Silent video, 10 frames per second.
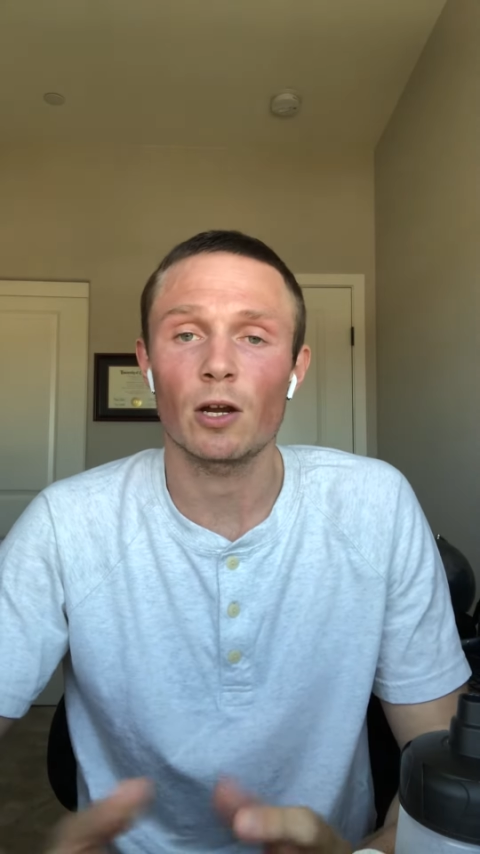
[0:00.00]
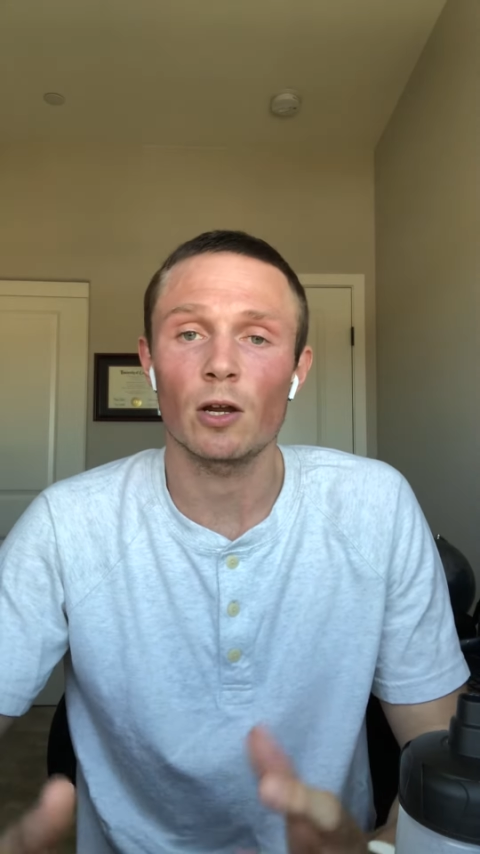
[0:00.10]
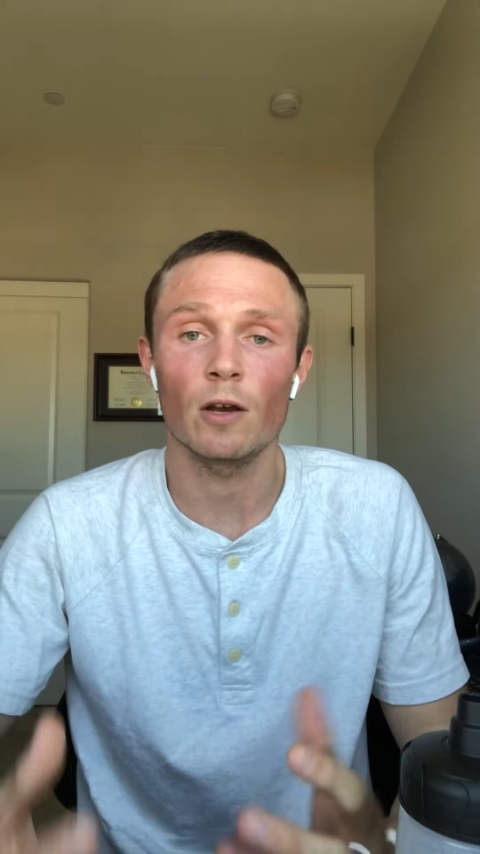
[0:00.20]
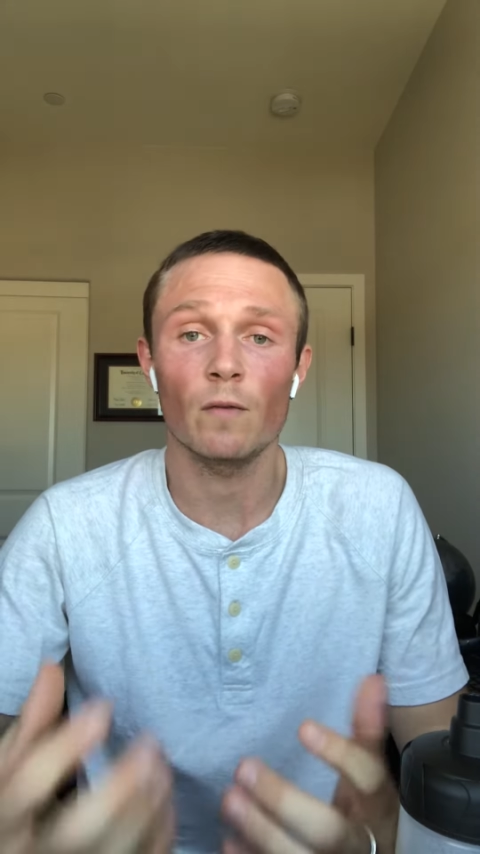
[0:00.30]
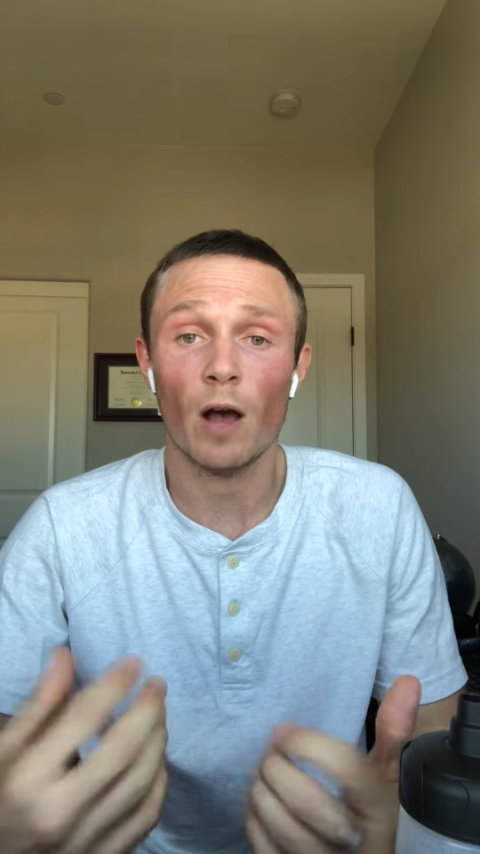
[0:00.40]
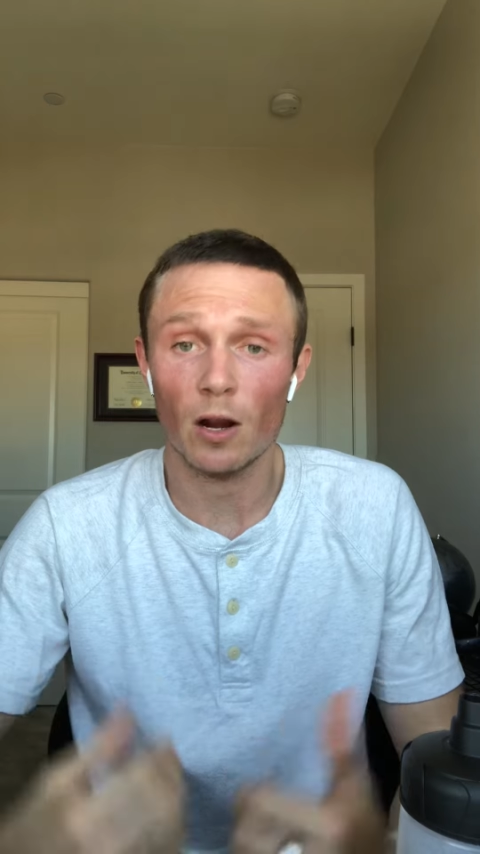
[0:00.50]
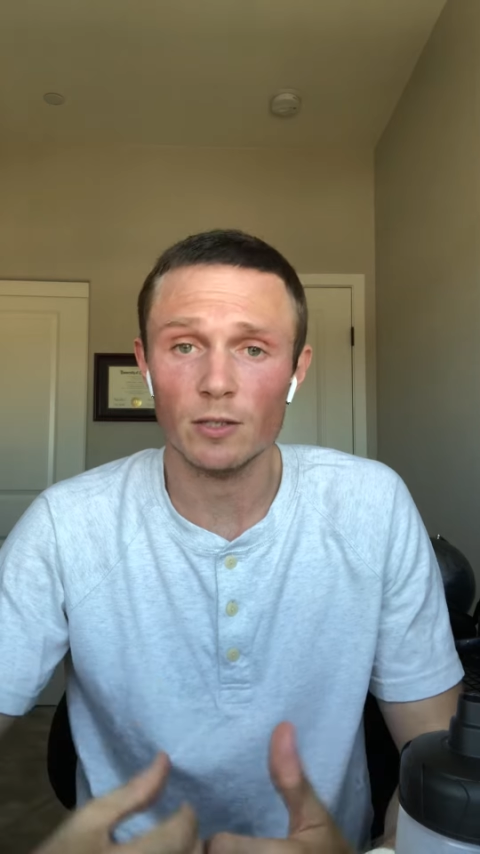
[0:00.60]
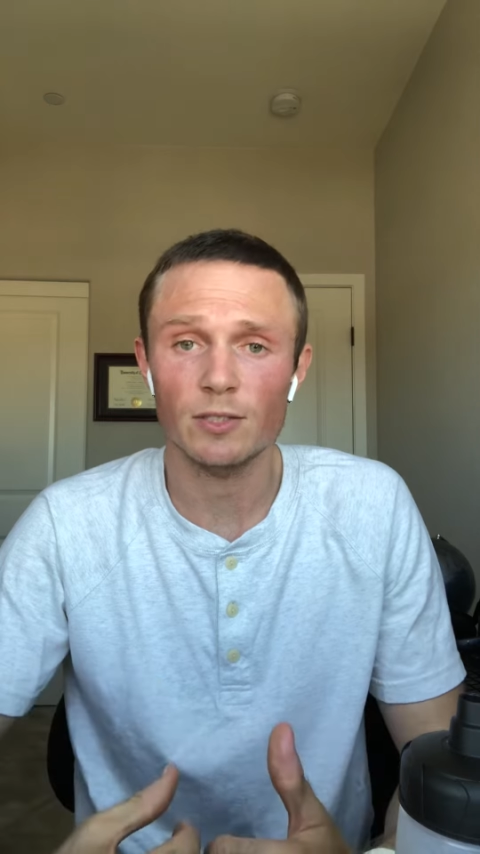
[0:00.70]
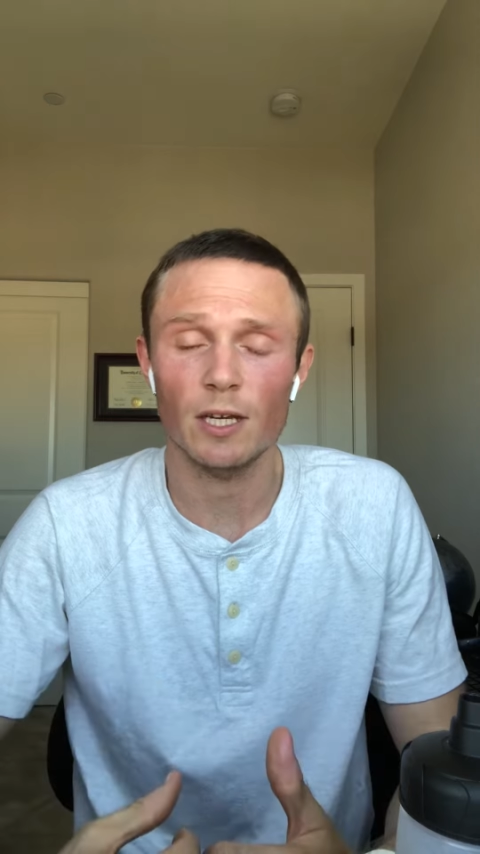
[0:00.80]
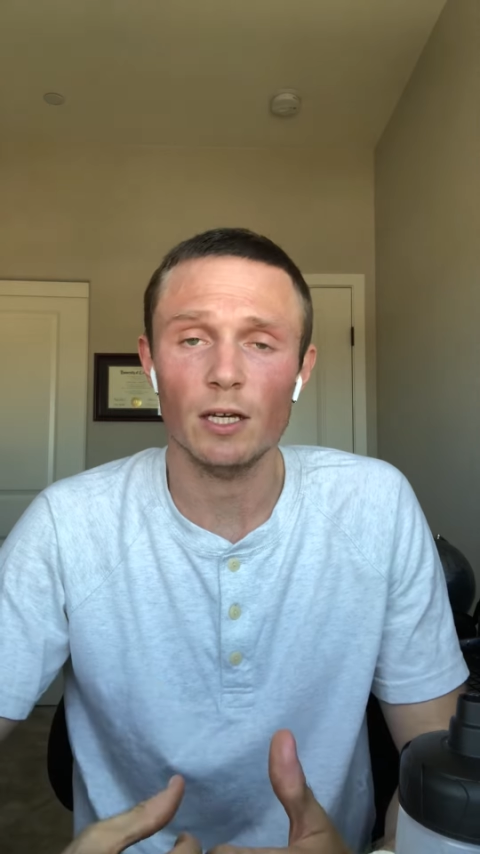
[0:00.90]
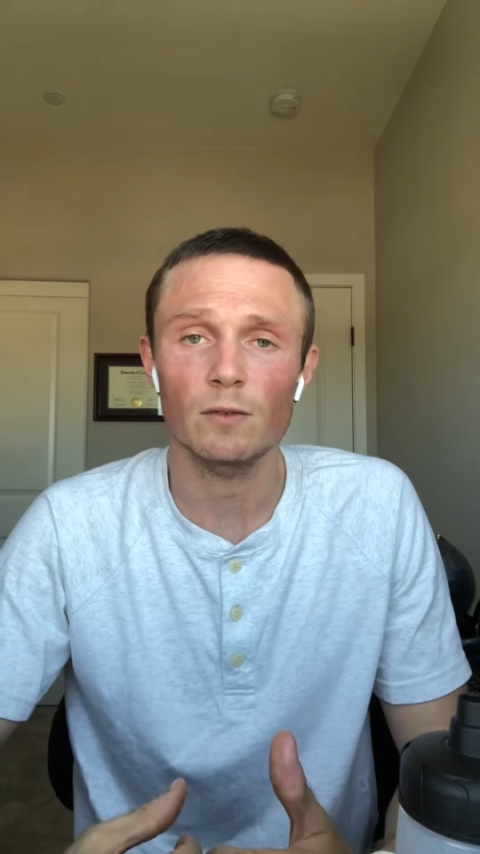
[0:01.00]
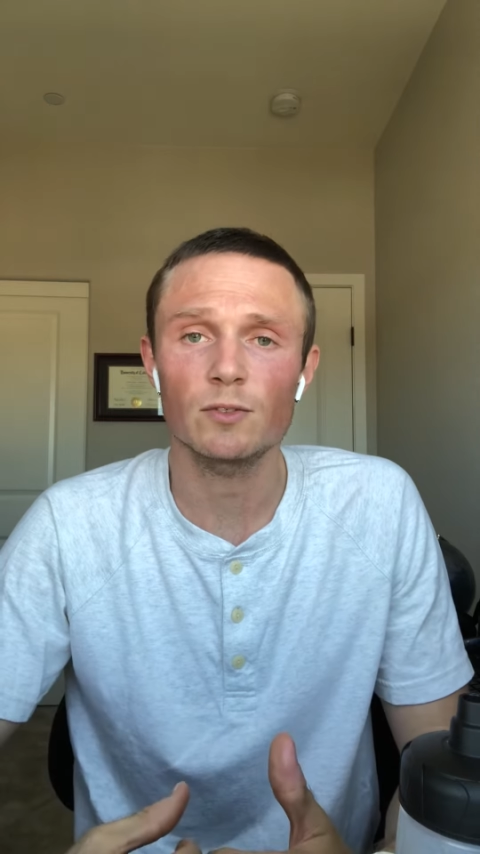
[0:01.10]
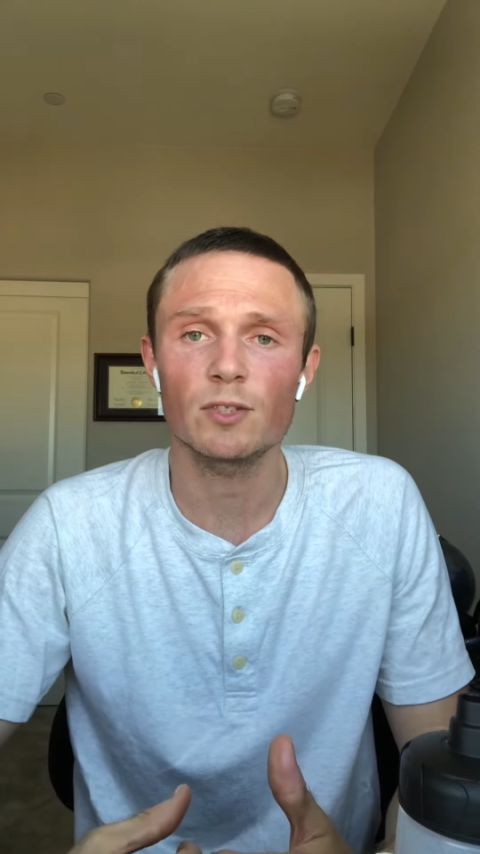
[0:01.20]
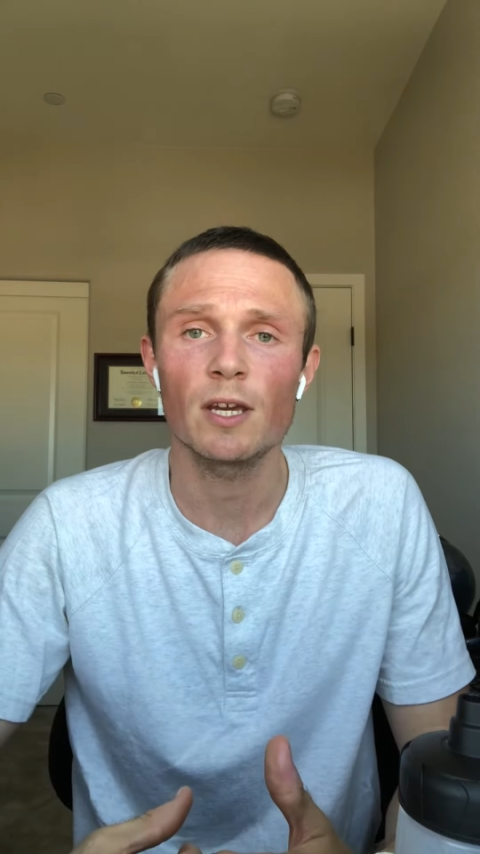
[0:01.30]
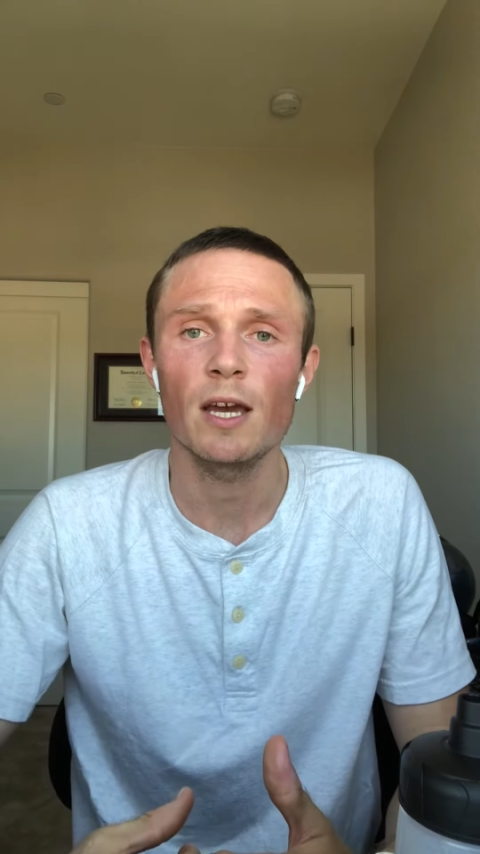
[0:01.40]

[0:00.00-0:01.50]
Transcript: of ourselves.